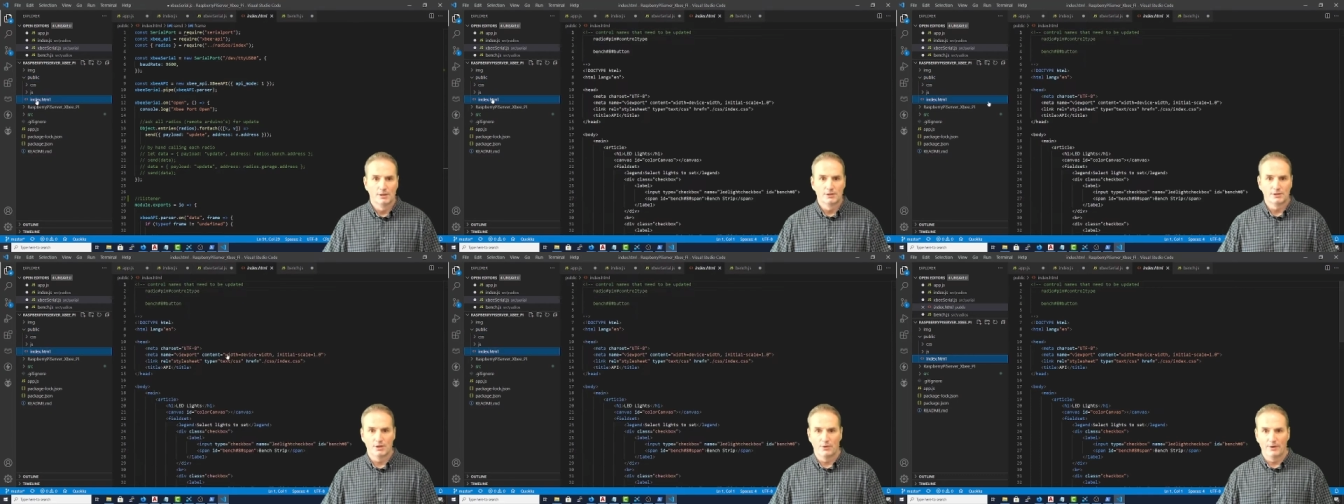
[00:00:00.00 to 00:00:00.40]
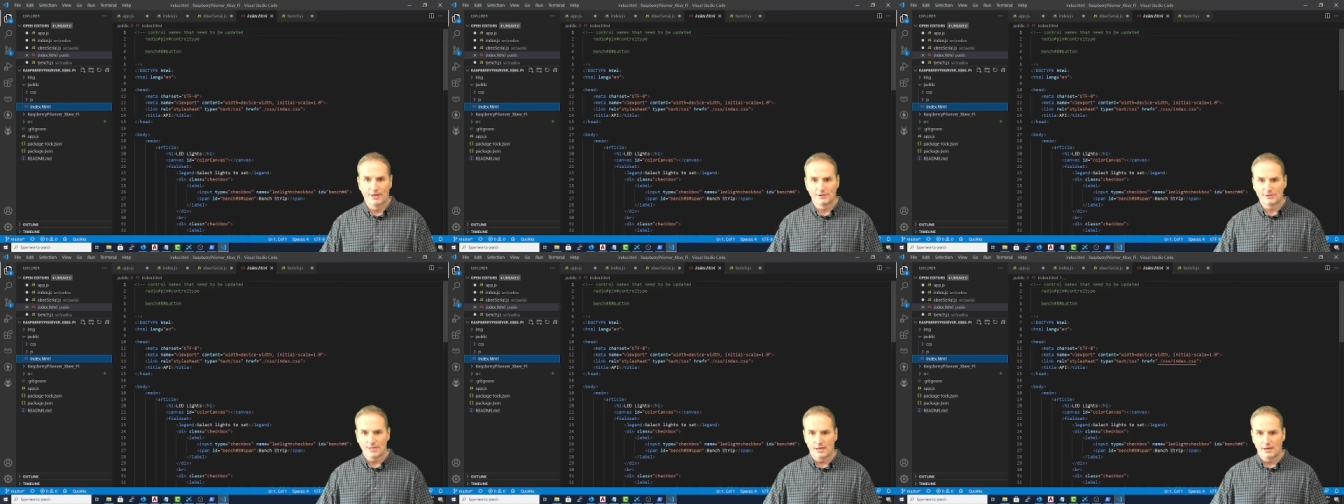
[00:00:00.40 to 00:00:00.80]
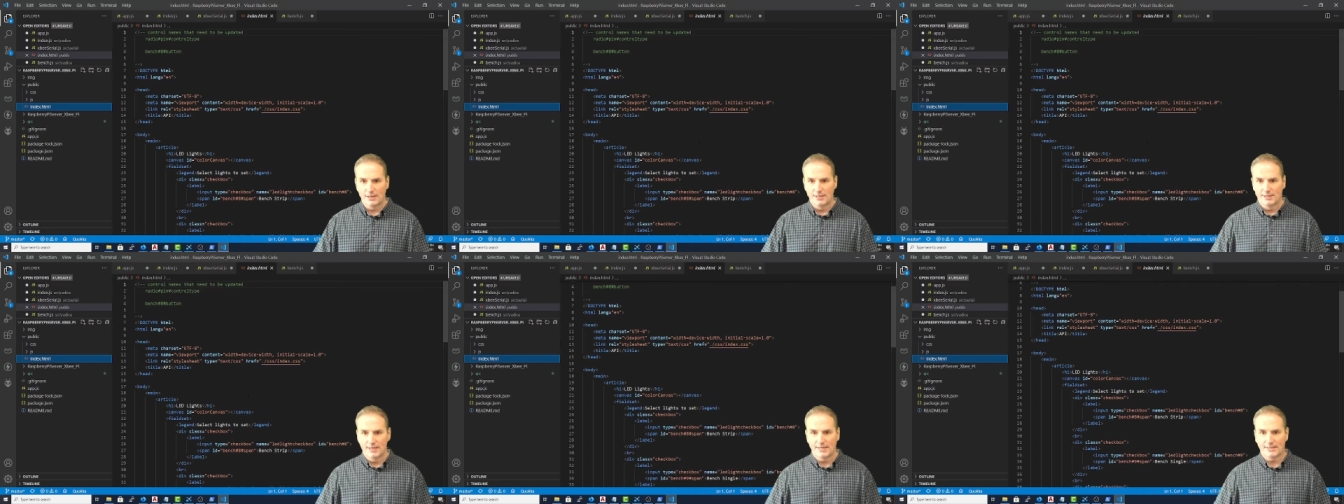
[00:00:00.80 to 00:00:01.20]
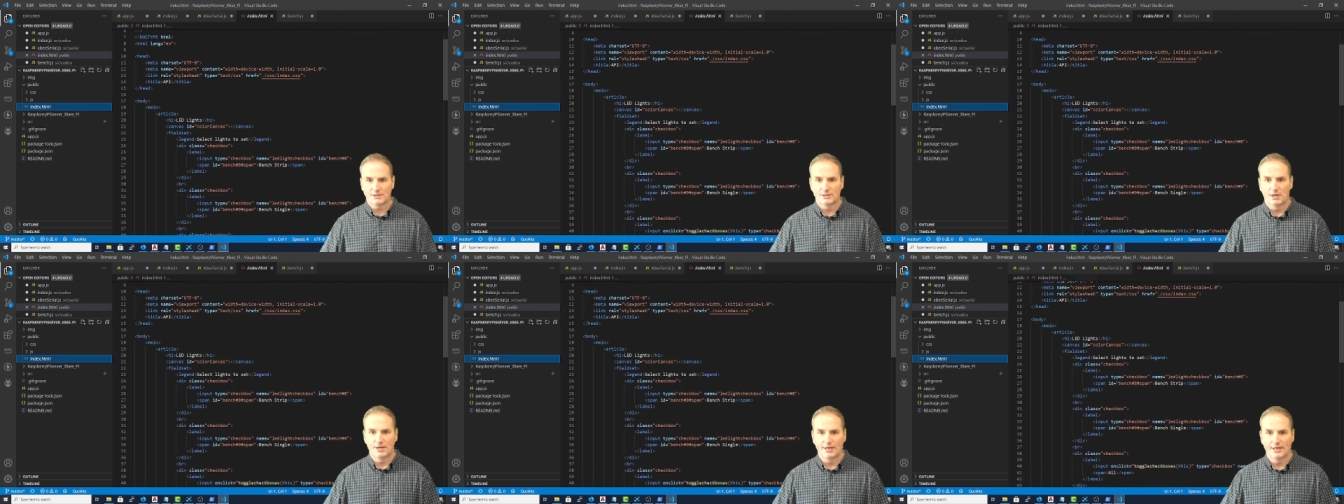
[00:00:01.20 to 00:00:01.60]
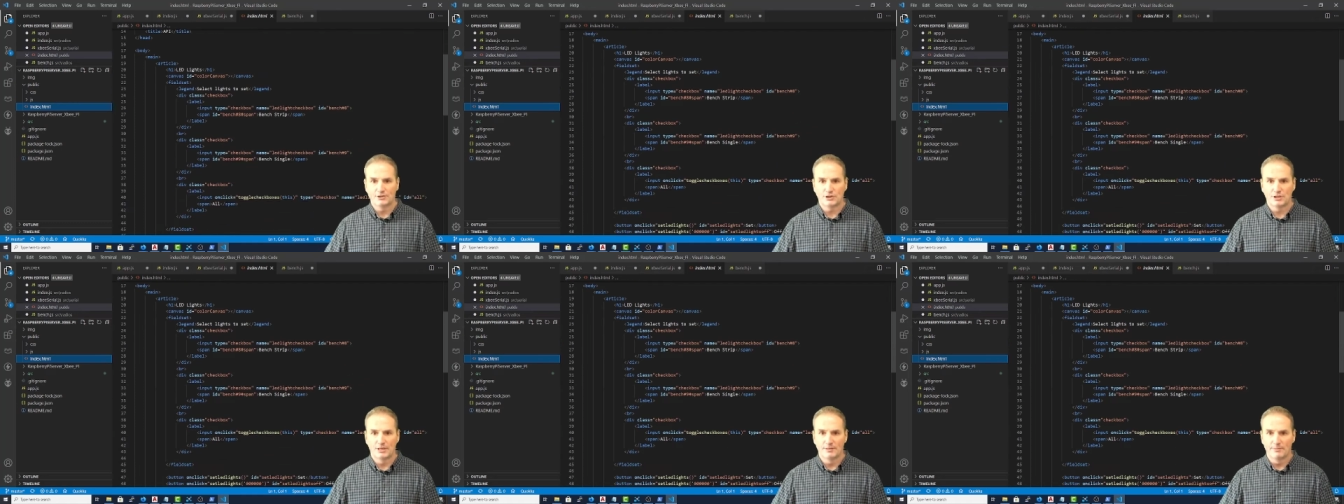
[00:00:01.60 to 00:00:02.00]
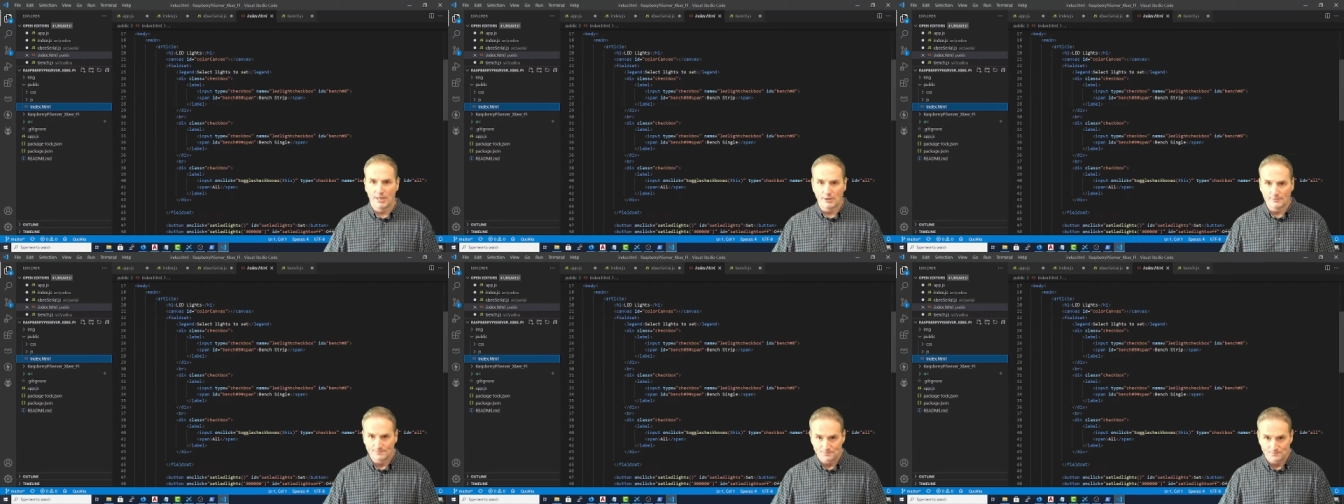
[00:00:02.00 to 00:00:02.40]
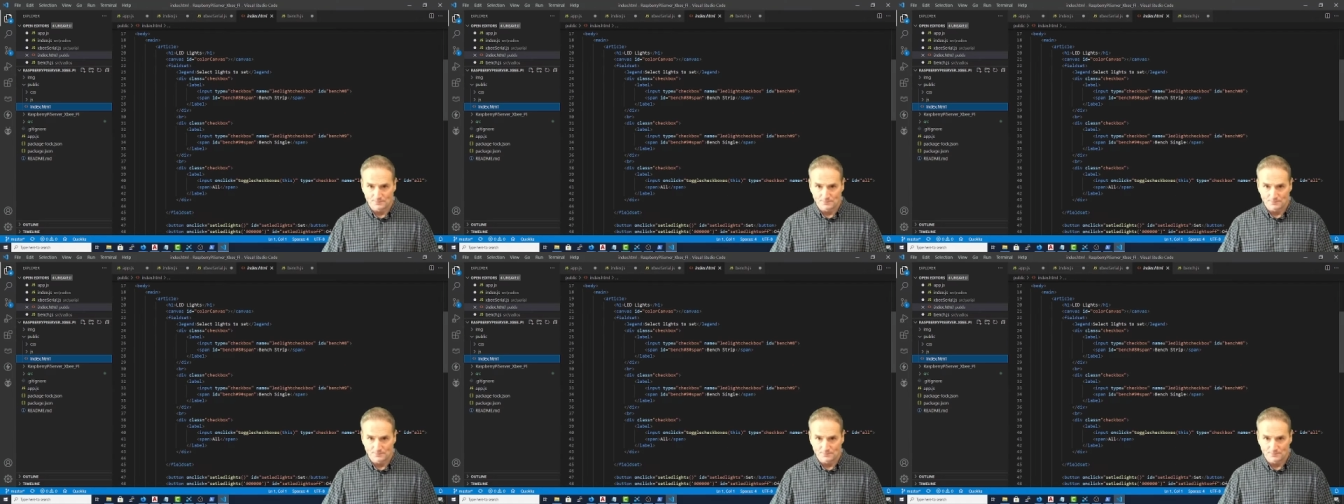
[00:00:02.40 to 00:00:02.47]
So here's our index.html,